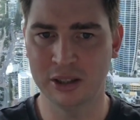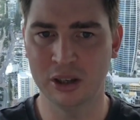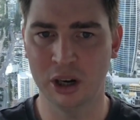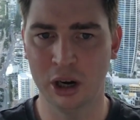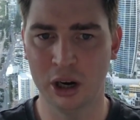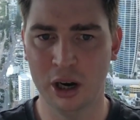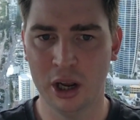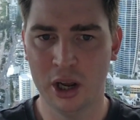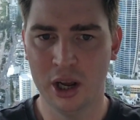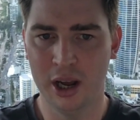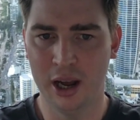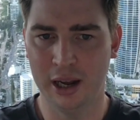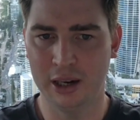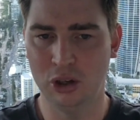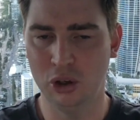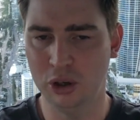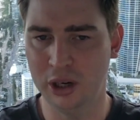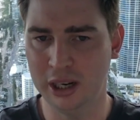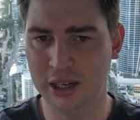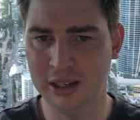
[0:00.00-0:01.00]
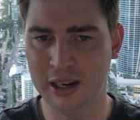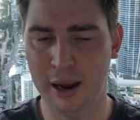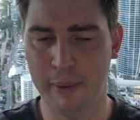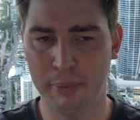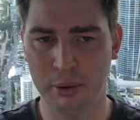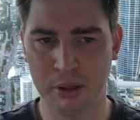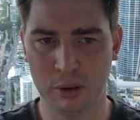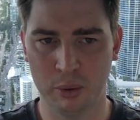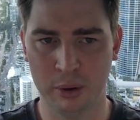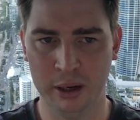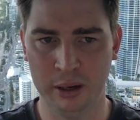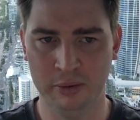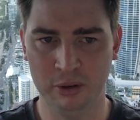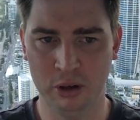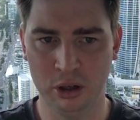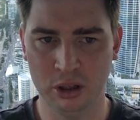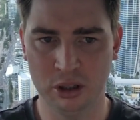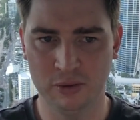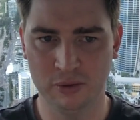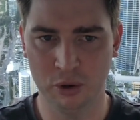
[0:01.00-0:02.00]
So I do in-depth
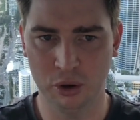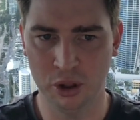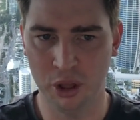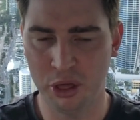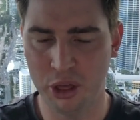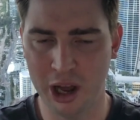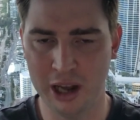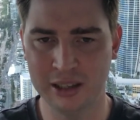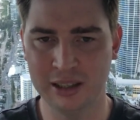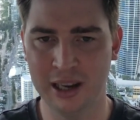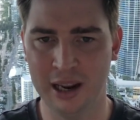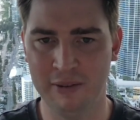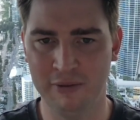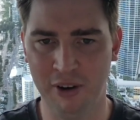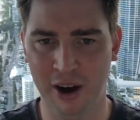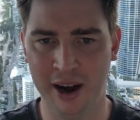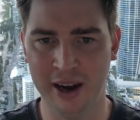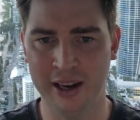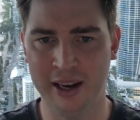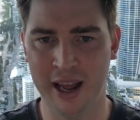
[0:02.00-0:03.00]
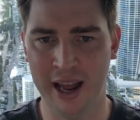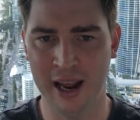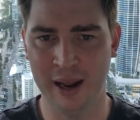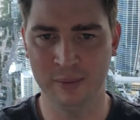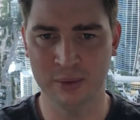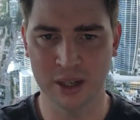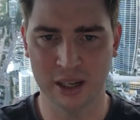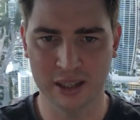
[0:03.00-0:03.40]
previews for the Thursday and Friday games,